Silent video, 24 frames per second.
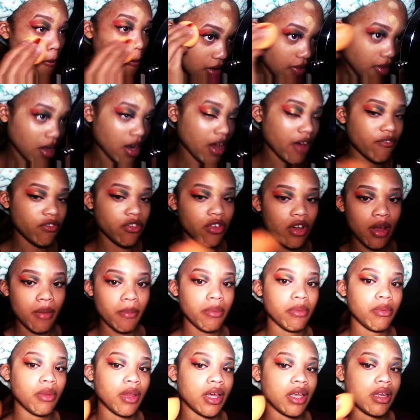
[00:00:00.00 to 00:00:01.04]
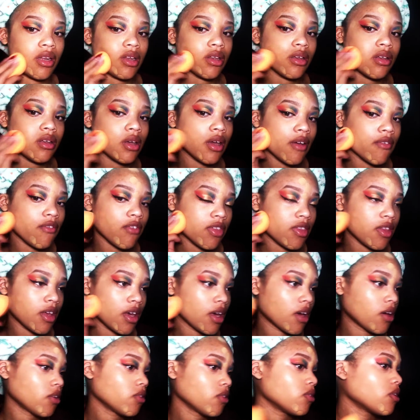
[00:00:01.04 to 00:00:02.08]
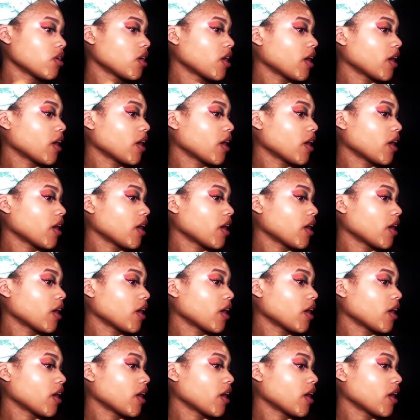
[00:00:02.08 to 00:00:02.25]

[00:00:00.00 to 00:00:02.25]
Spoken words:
And then after I blend everything out,